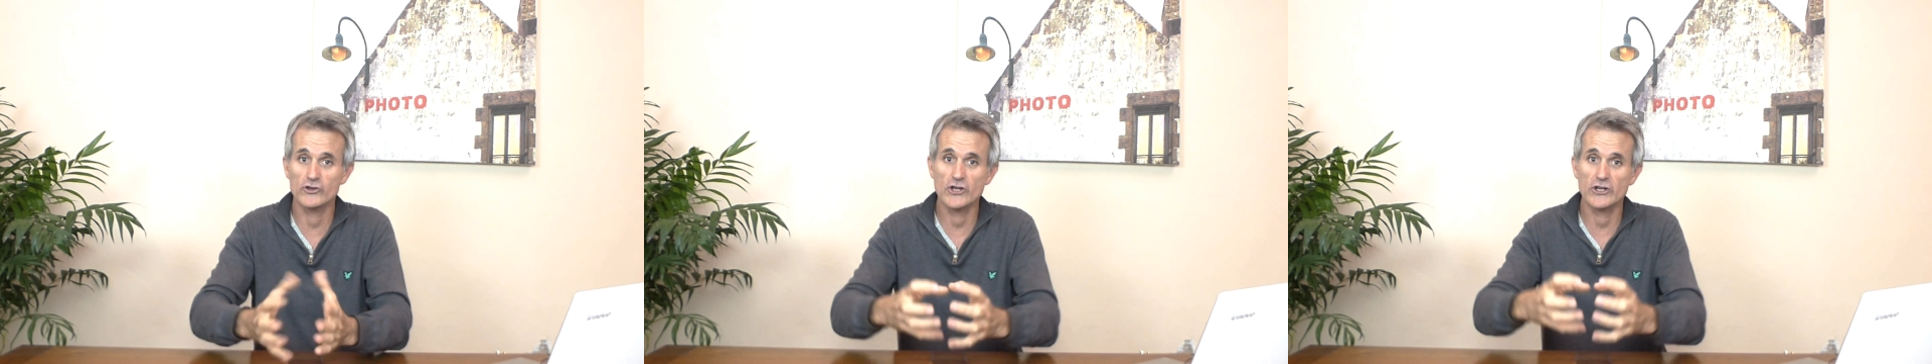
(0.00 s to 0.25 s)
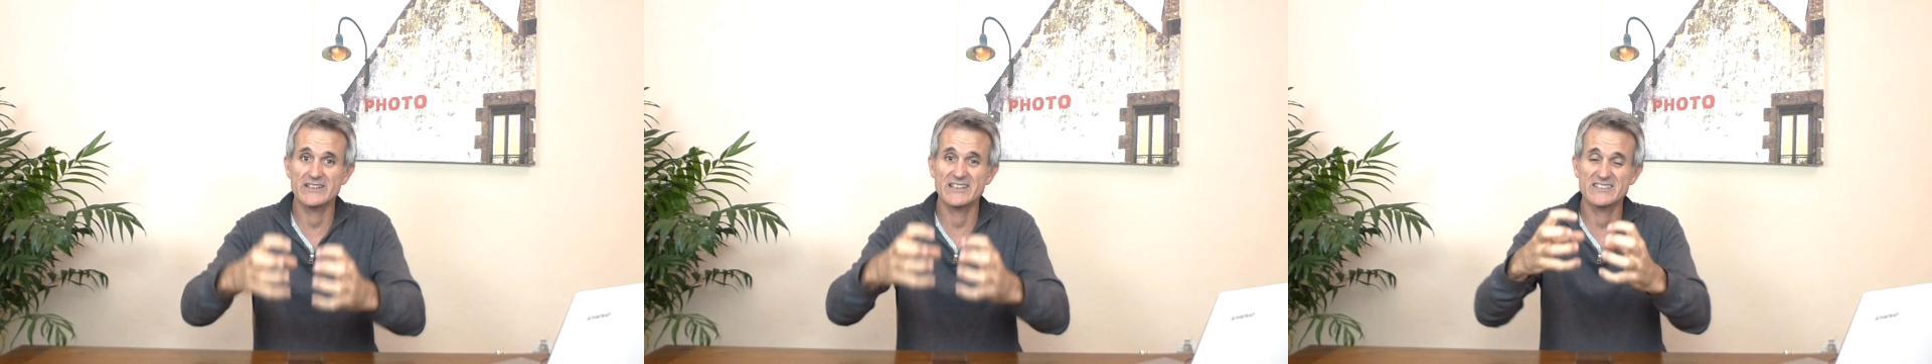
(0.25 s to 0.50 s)

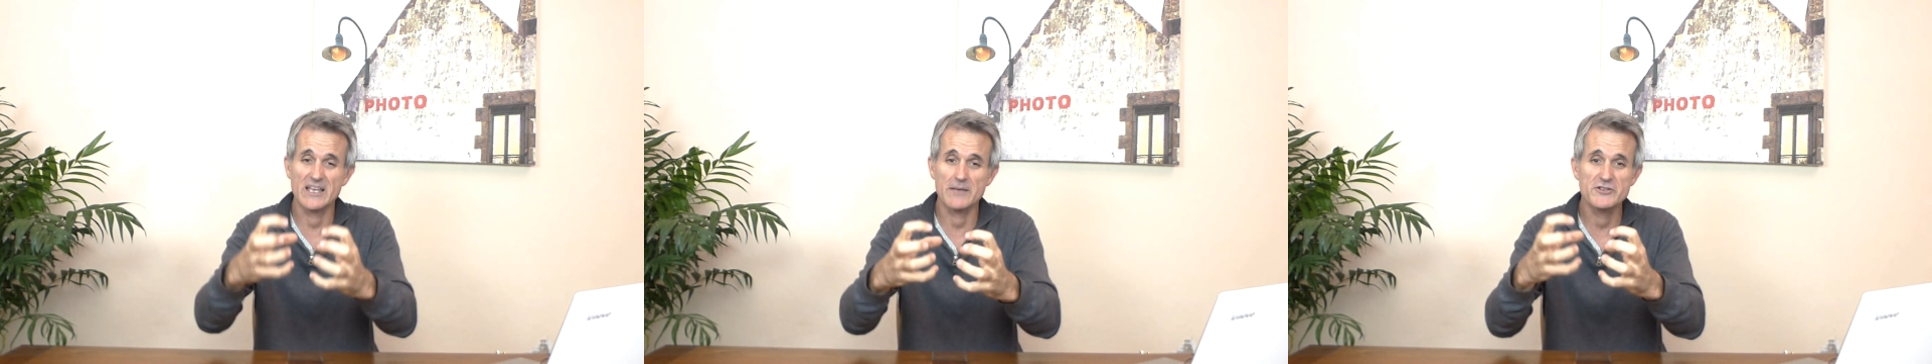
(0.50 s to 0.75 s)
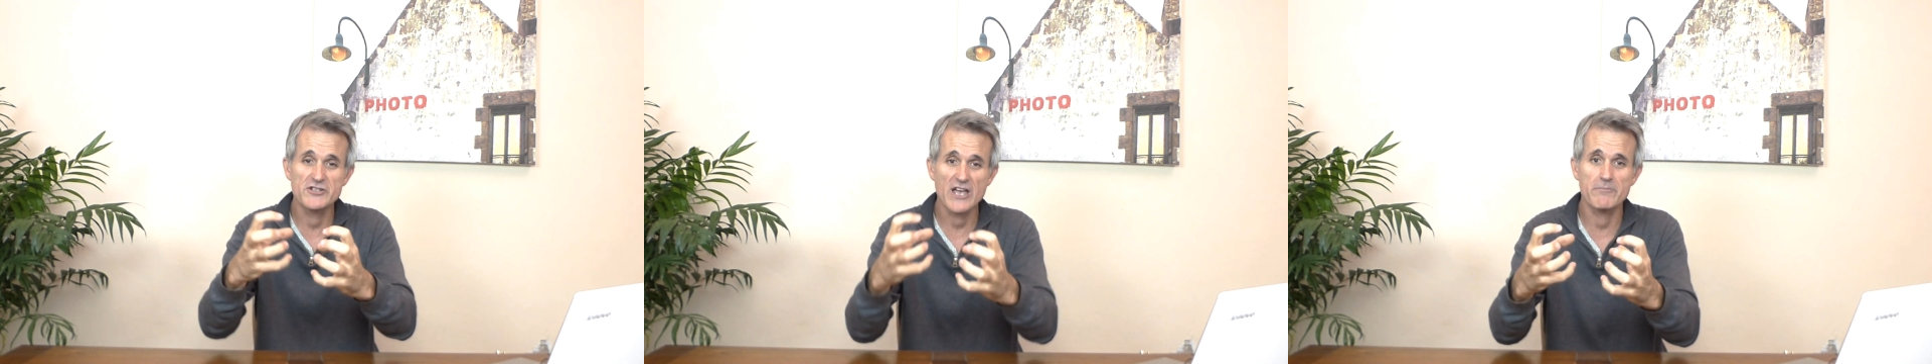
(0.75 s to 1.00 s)
not in the same
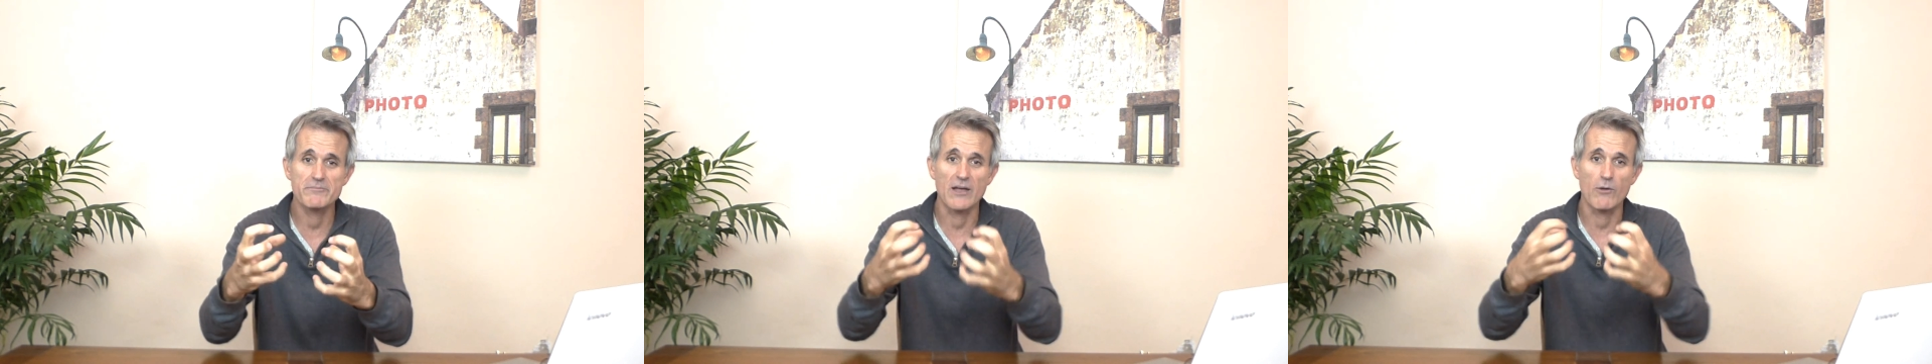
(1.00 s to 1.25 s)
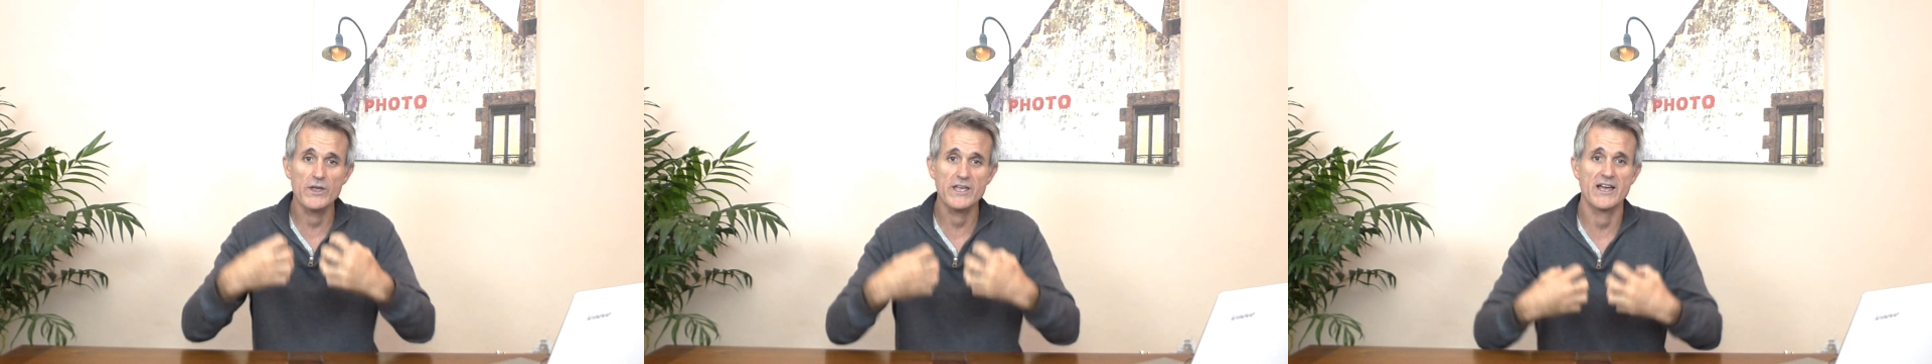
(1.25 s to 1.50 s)
shape that
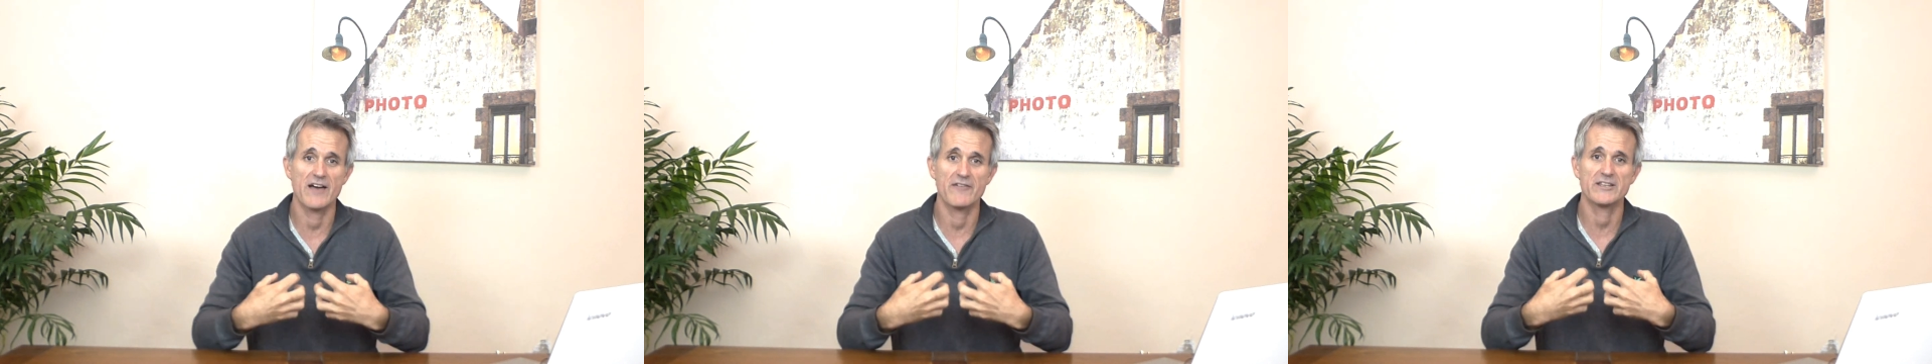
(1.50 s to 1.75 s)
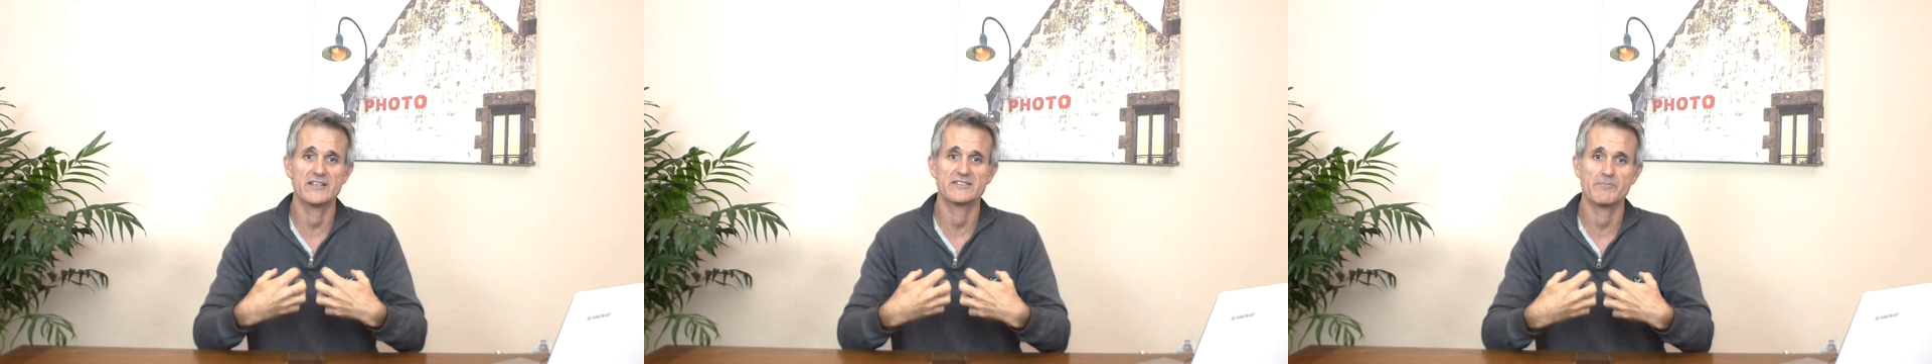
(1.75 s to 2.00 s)
we have
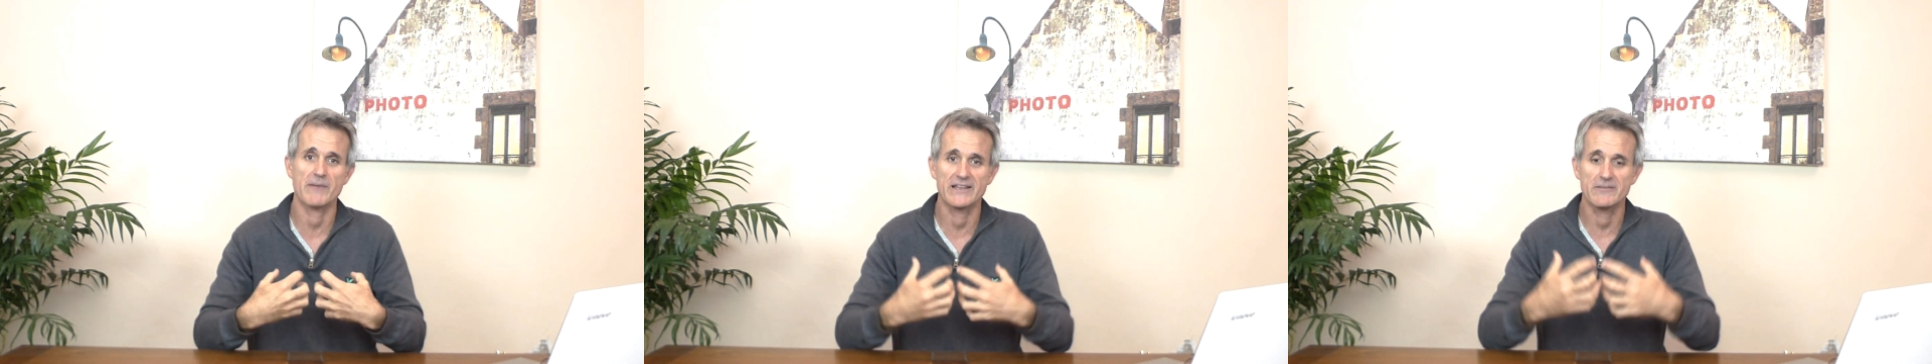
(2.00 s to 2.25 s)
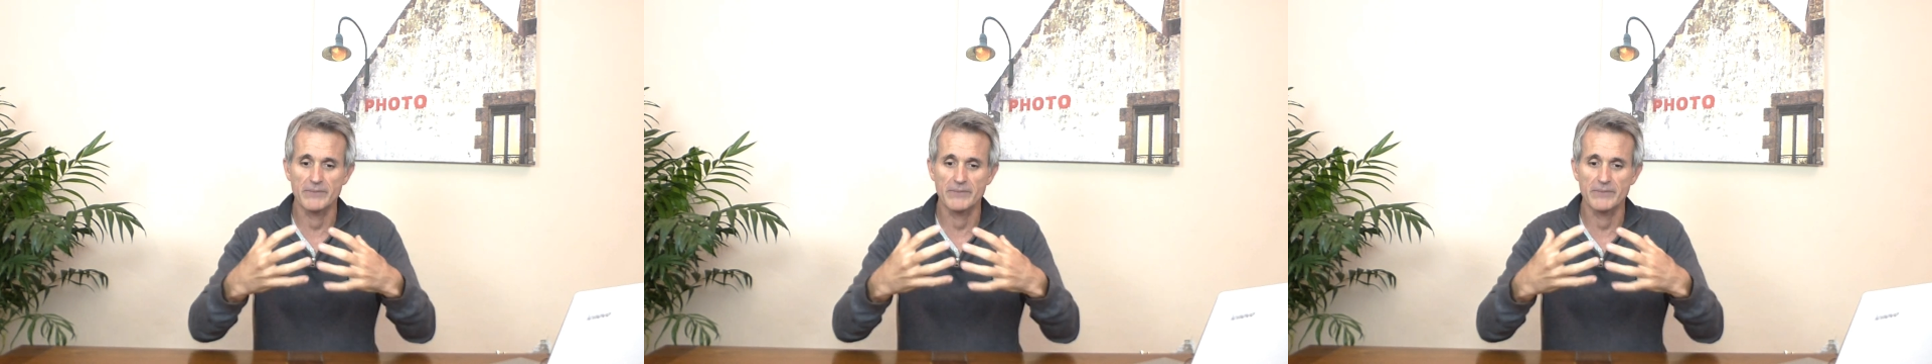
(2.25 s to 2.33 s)
it as men,